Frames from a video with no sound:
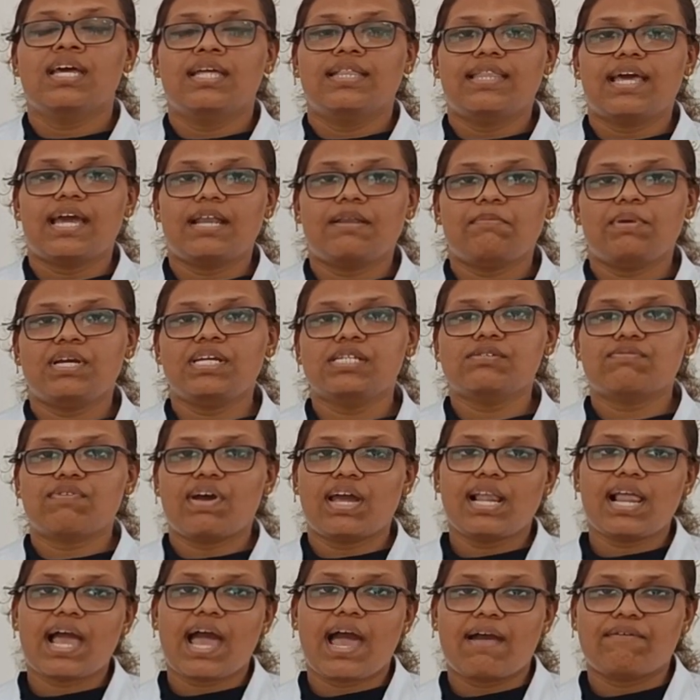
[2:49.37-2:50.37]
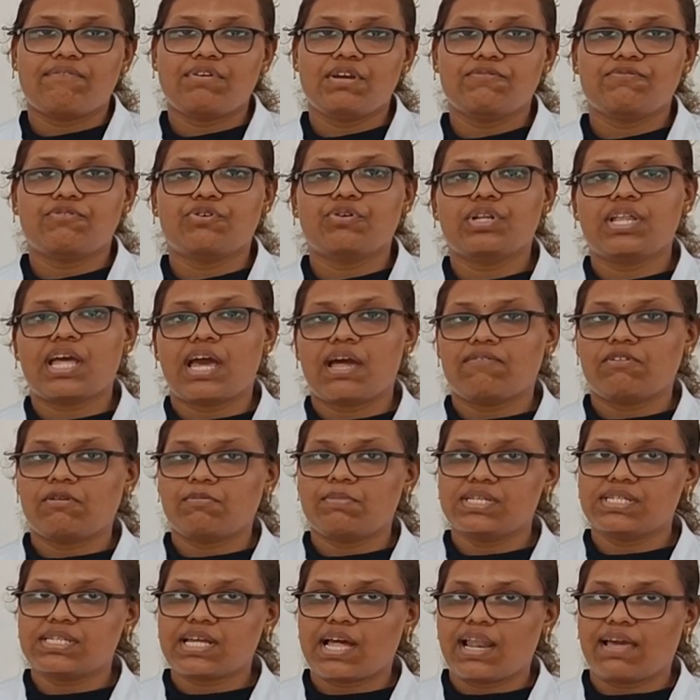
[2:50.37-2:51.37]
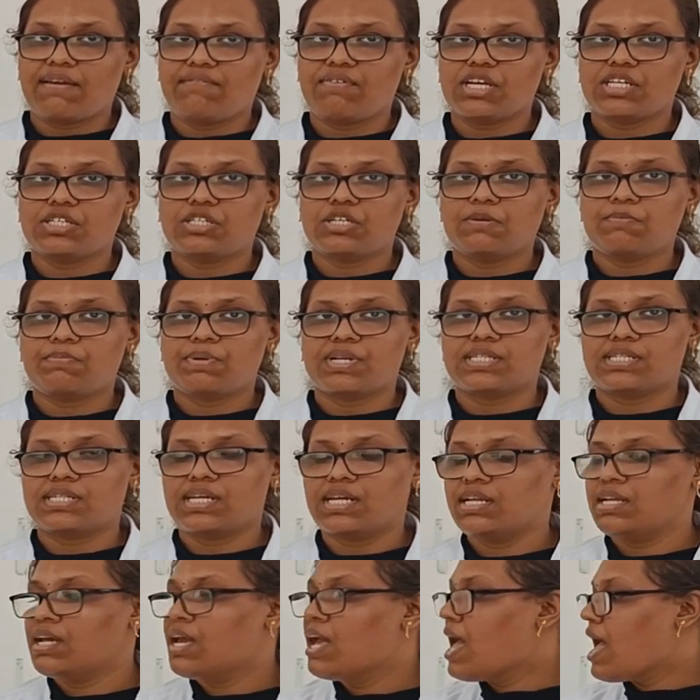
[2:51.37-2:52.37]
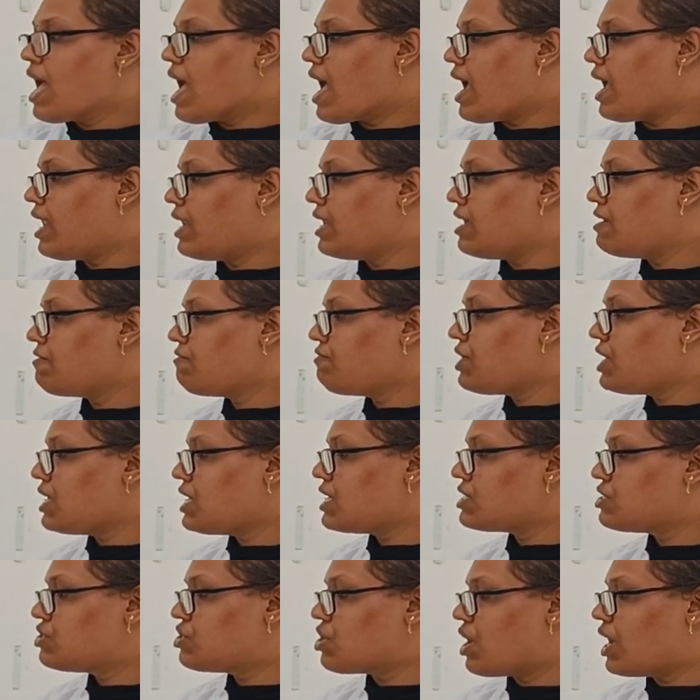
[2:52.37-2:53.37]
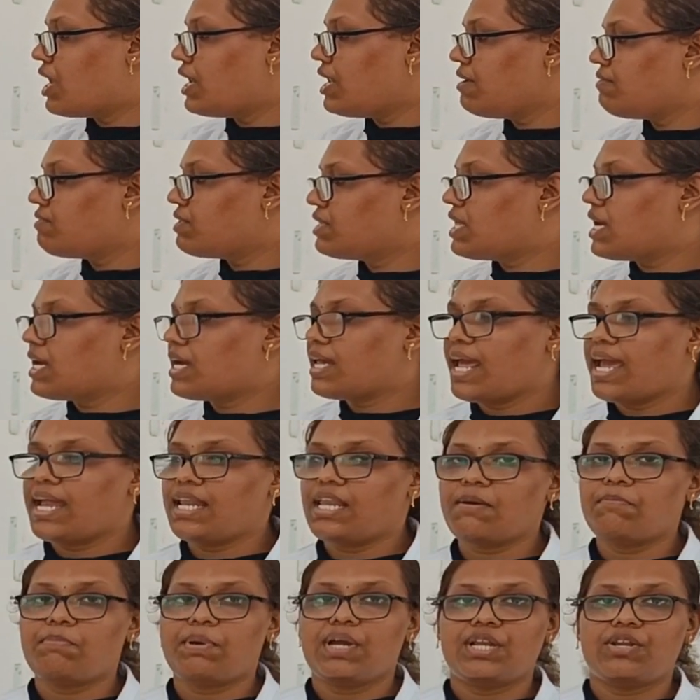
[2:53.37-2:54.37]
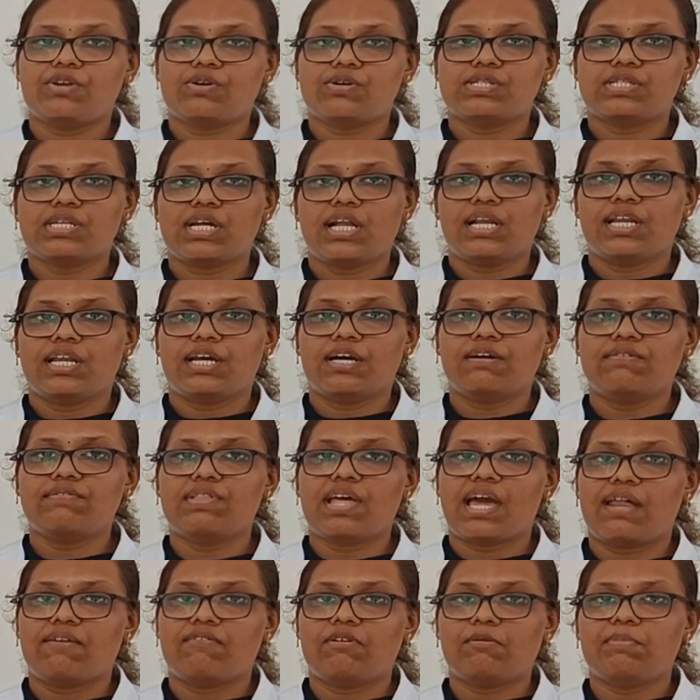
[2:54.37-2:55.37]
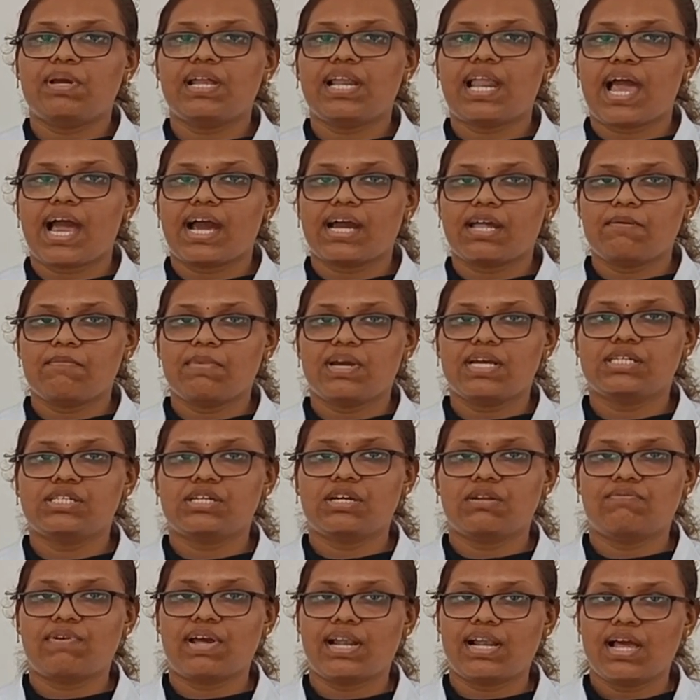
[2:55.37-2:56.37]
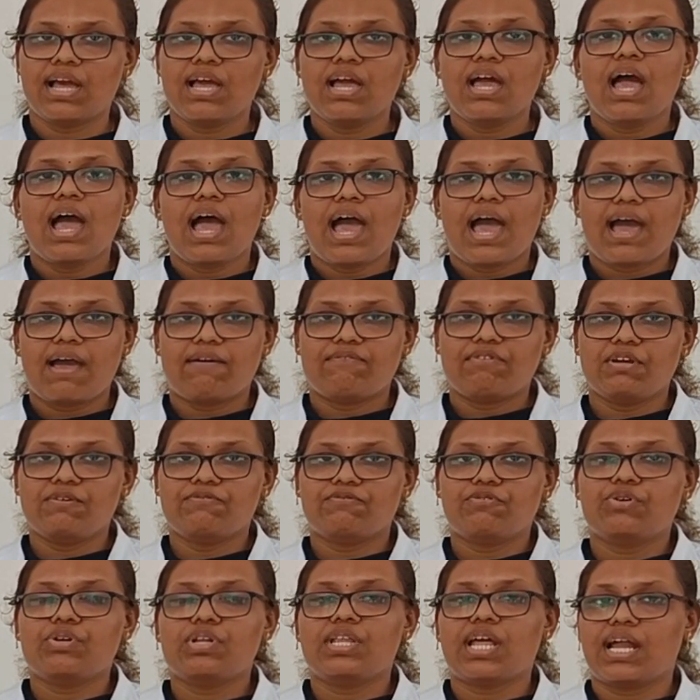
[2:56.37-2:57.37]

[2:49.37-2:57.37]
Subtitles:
That means while having food there will be salivation present, and if it is joining with the greater petrosal nerve there will be lacrimation while having food,